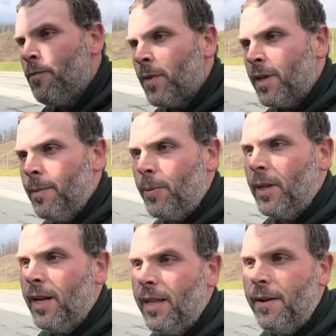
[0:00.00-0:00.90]

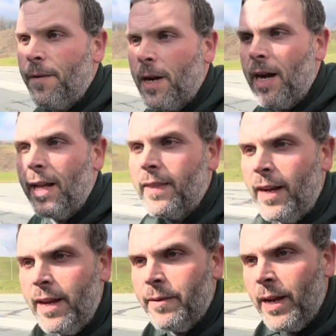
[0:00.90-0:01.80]
Completely forgot that
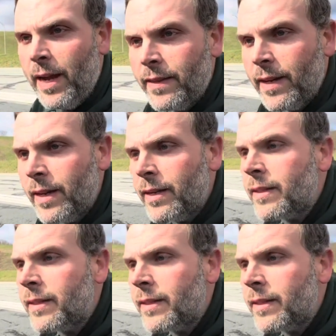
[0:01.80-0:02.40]
I even had that.